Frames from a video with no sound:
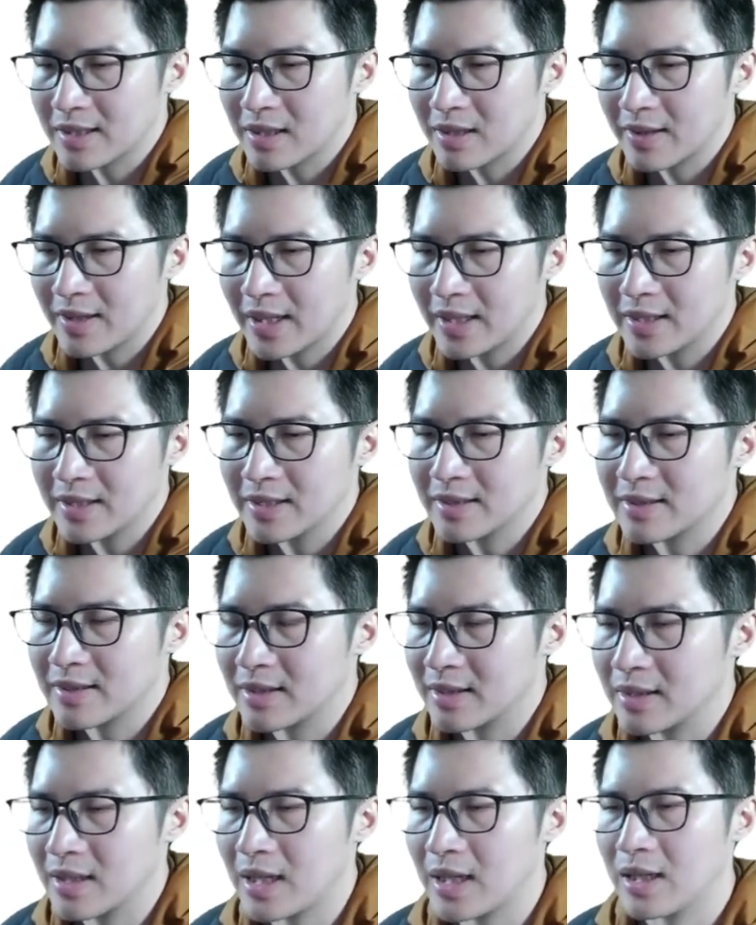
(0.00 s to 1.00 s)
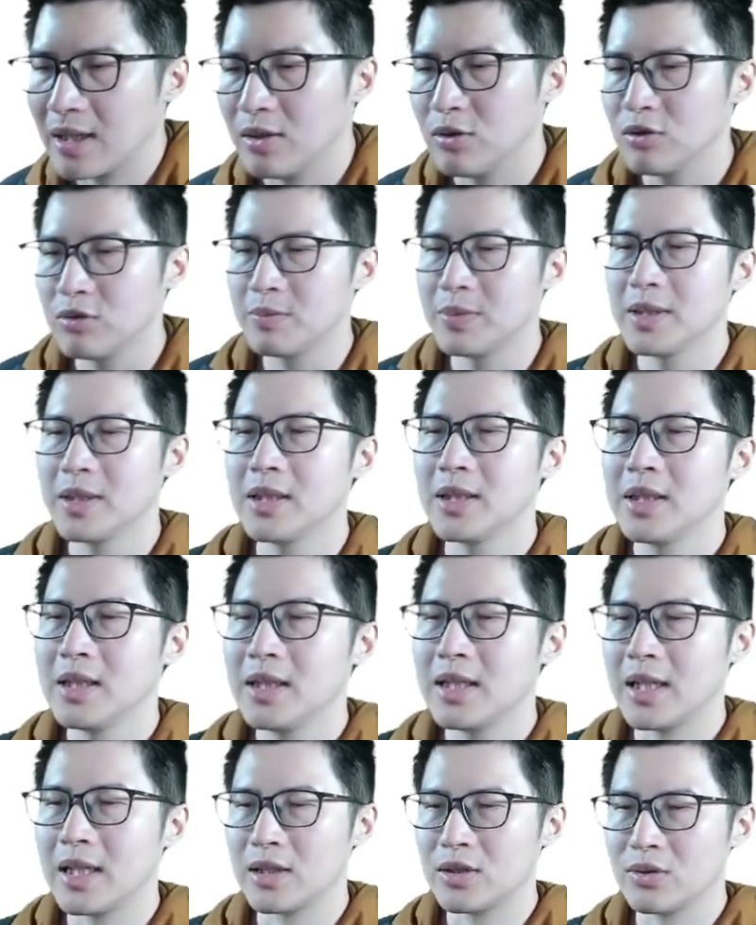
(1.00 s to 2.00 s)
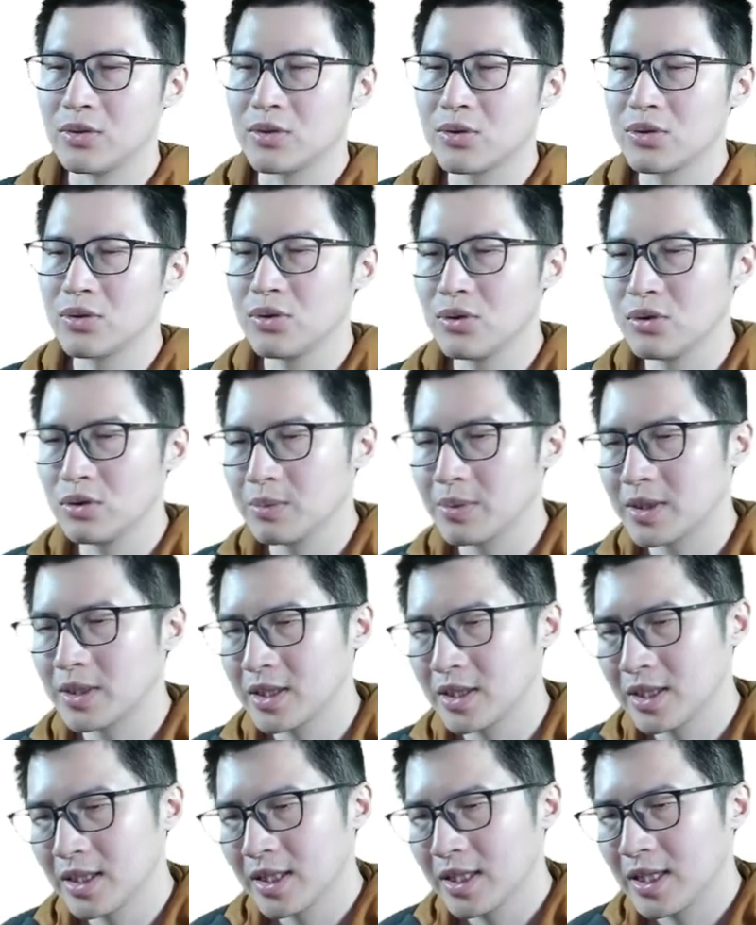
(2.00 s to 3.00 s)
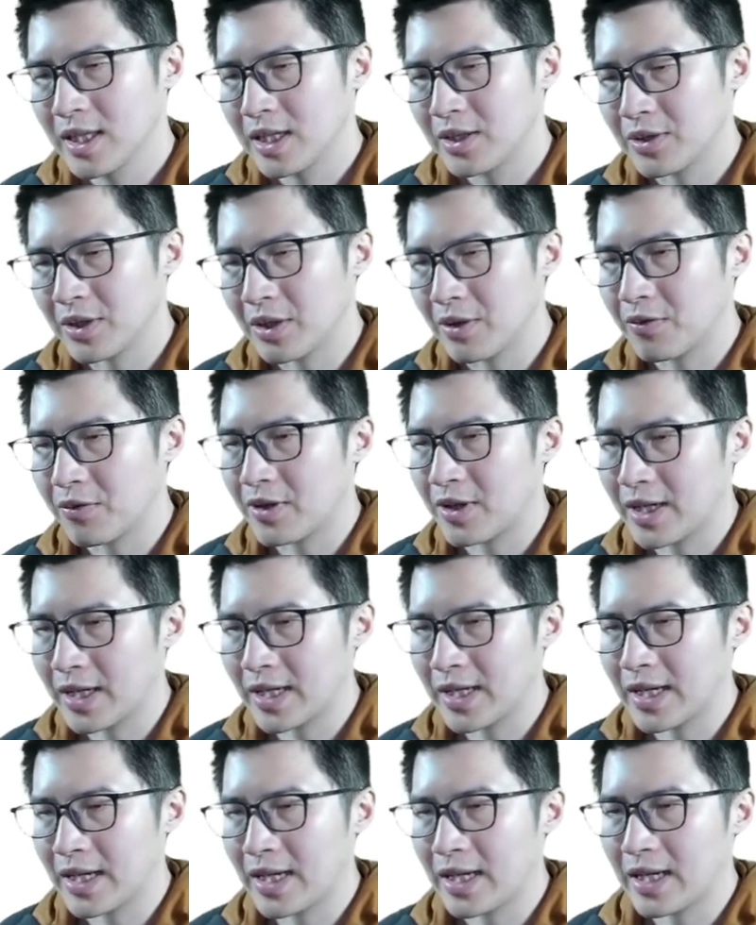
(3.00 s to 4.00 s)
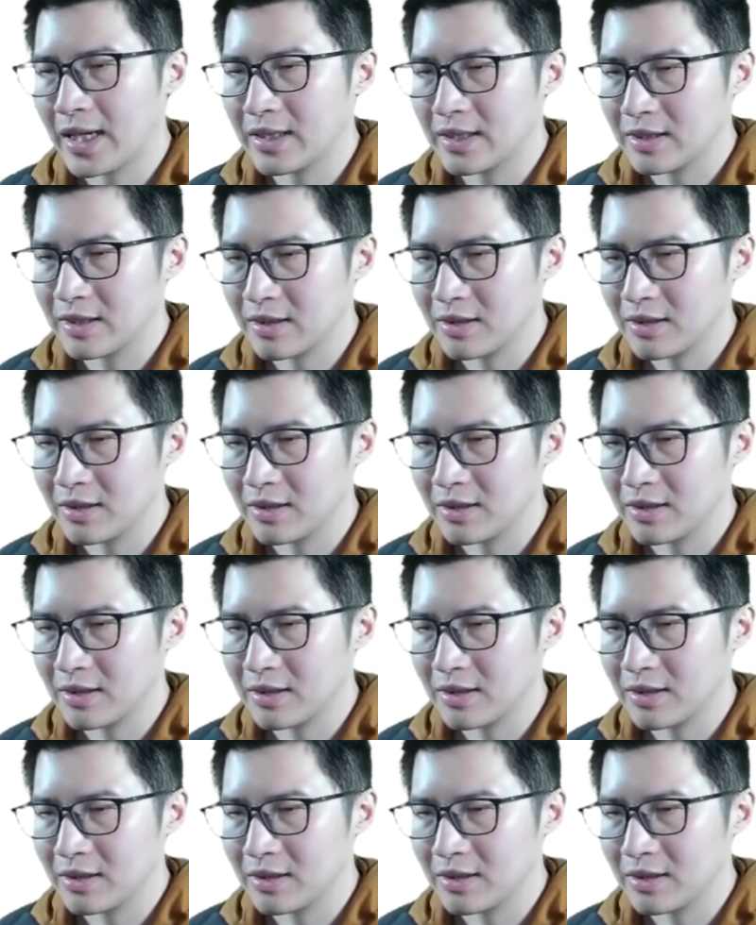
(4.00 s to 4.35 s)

right, this entire loop into two loops. You can find that,